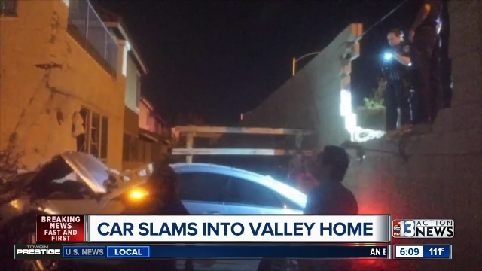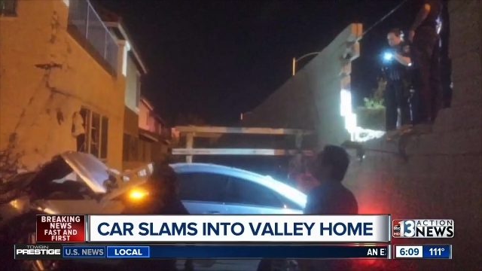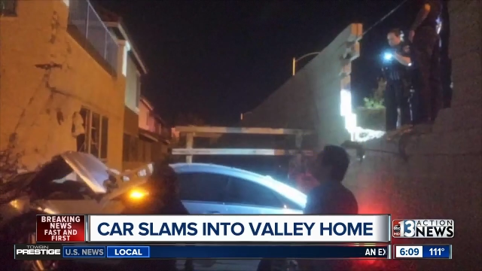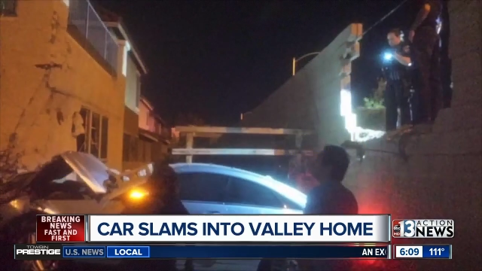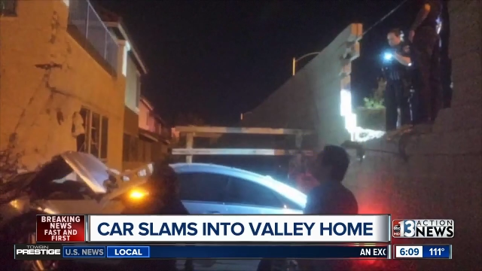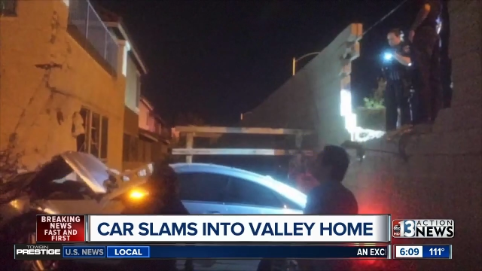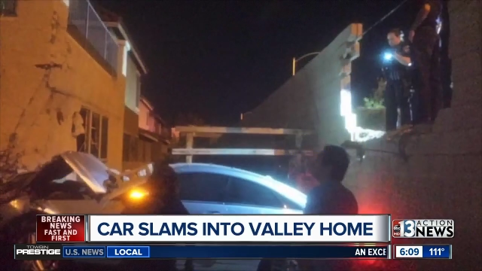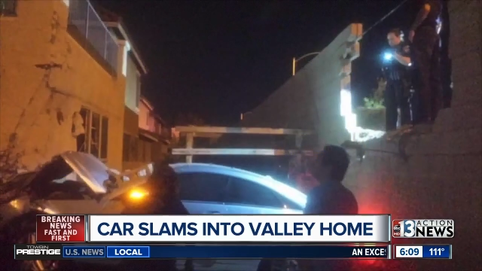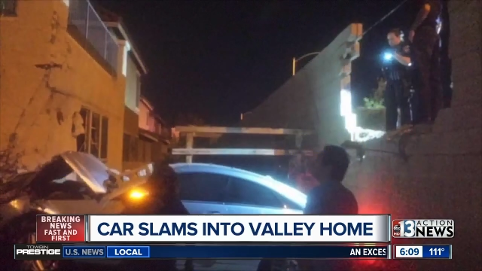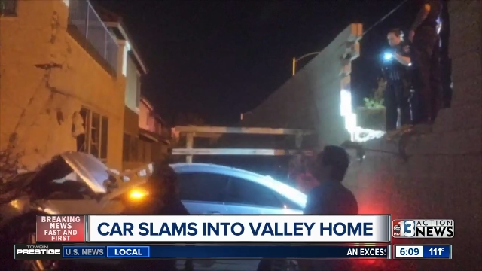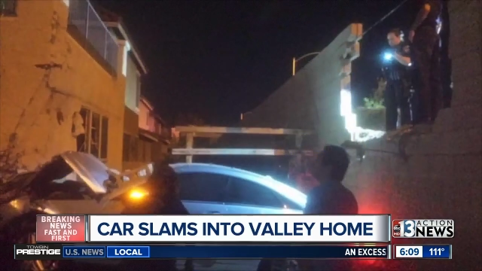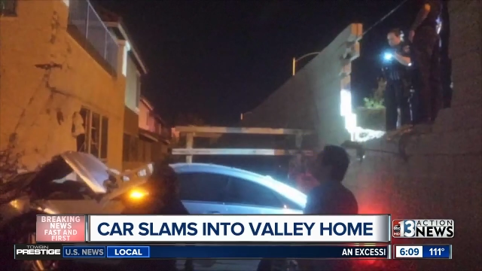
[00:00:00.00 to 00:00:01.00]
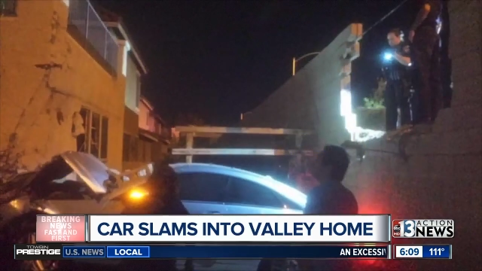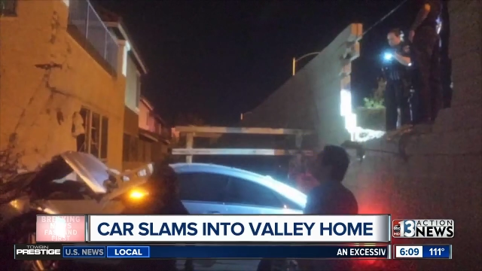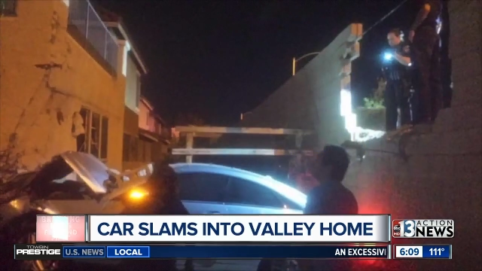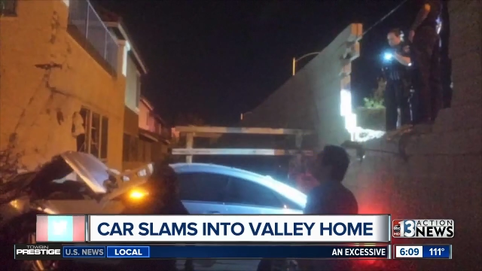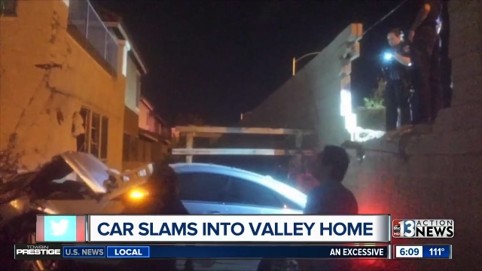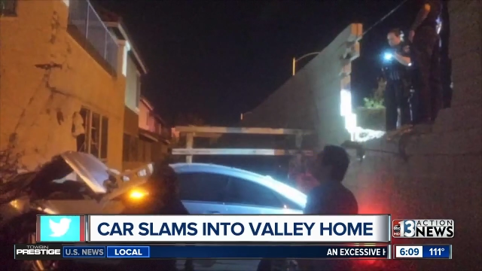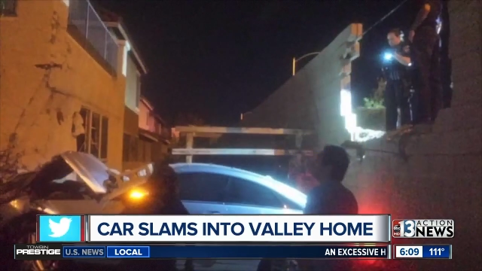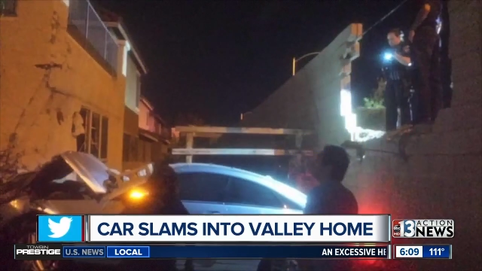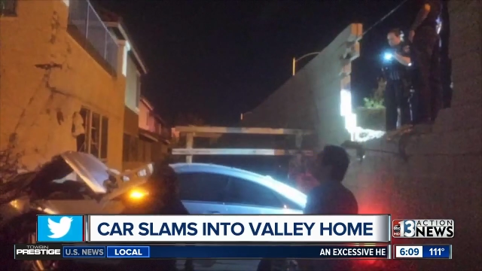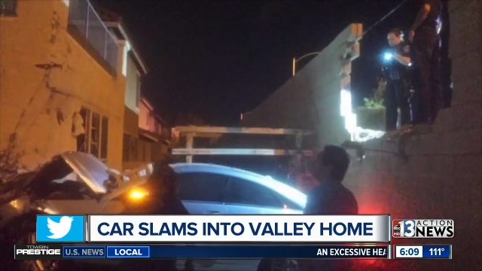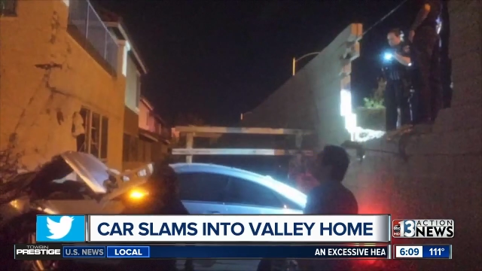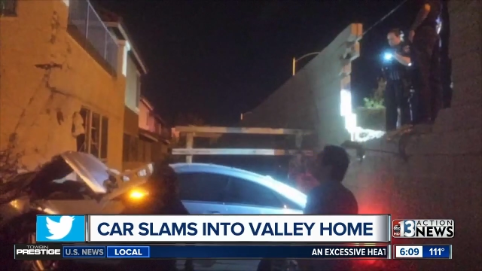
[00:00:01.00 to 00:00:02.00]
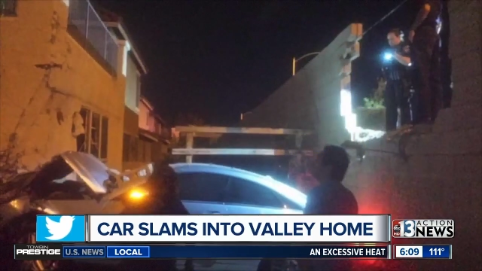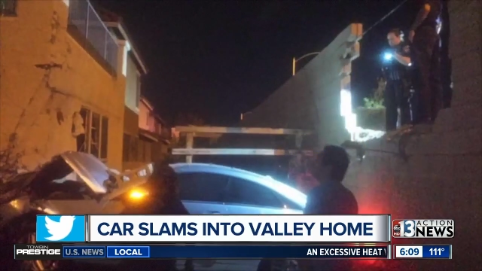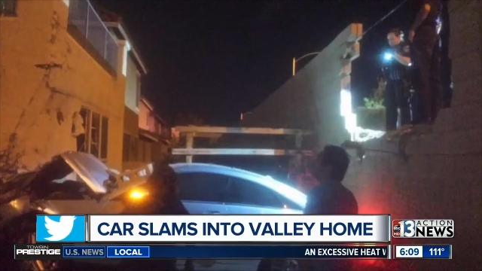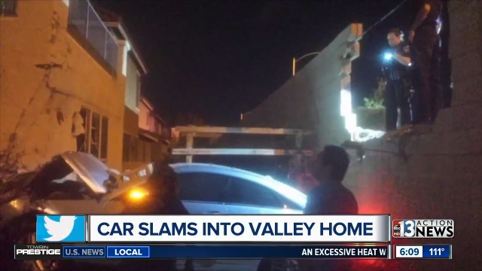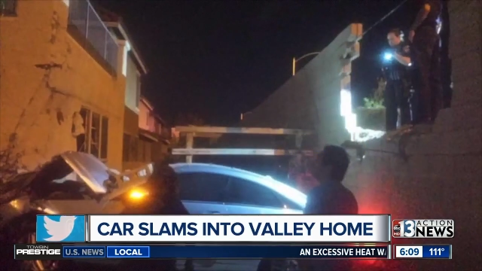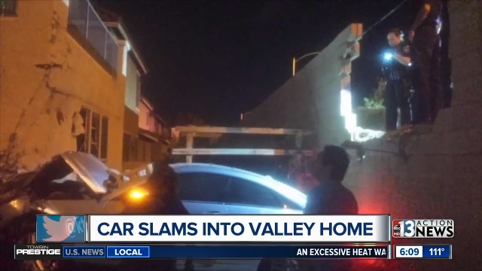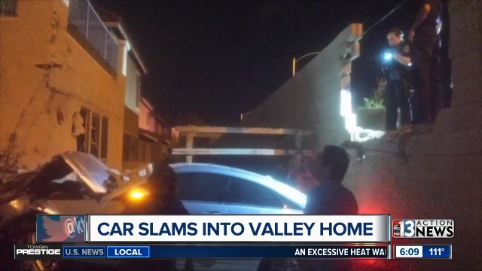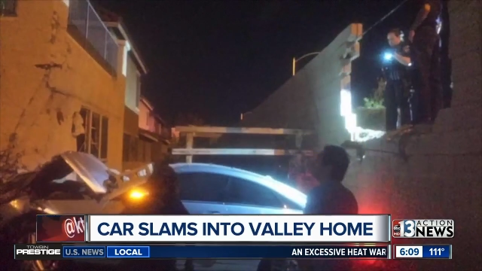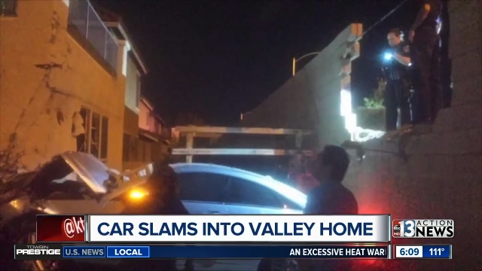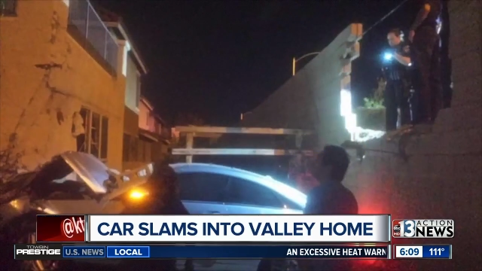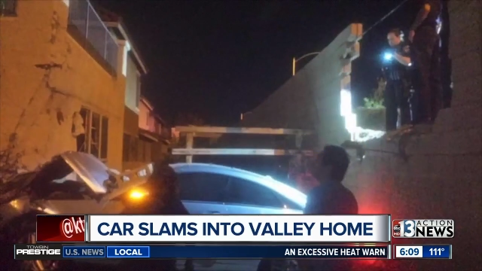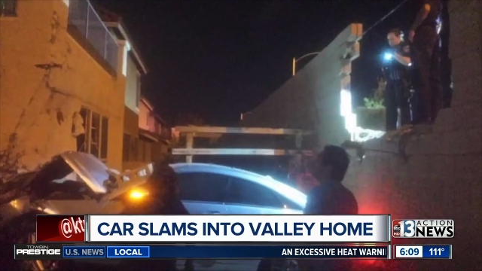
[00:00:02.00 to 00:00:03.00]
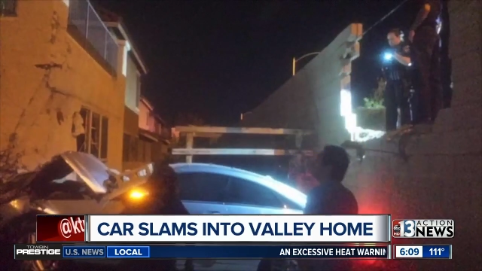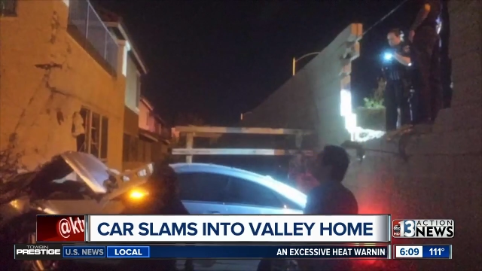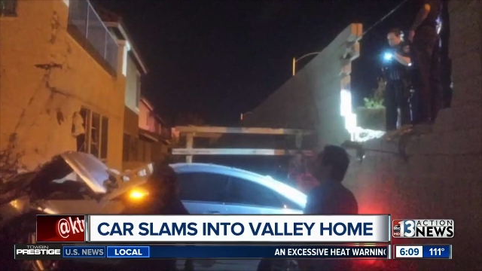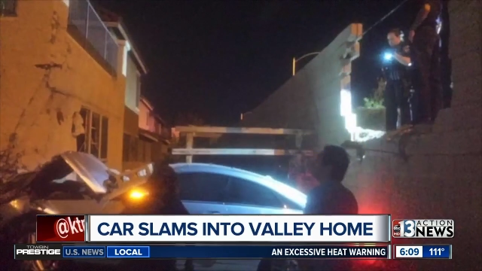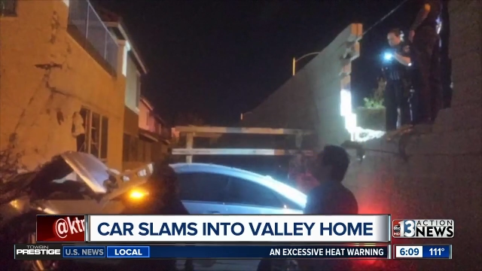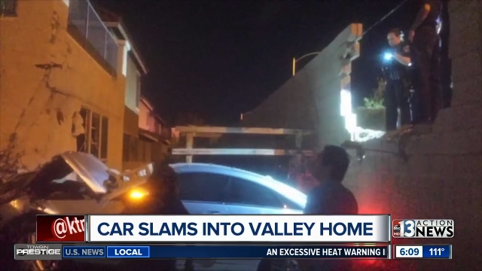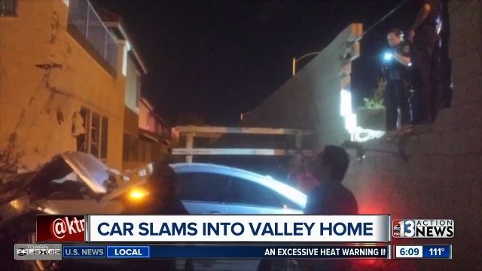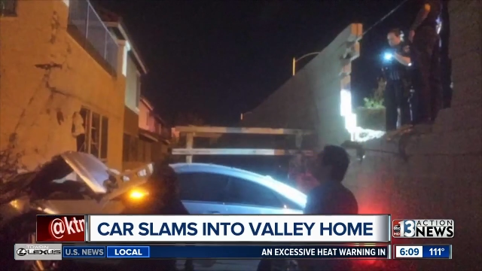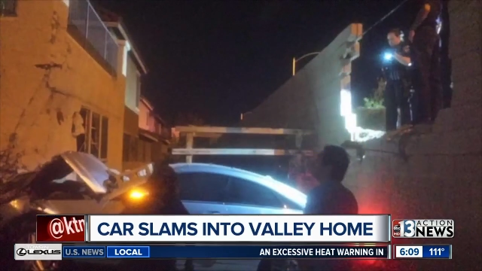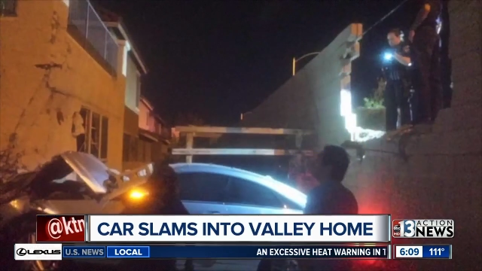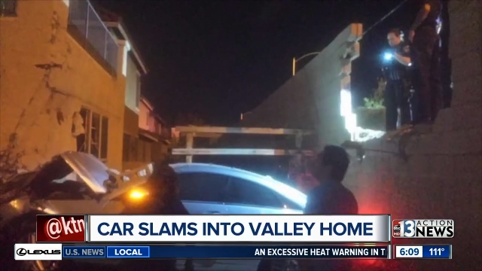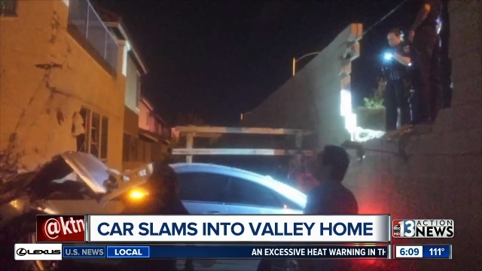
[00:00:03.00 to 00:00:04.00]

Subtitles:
Nobody's mouth can be seen.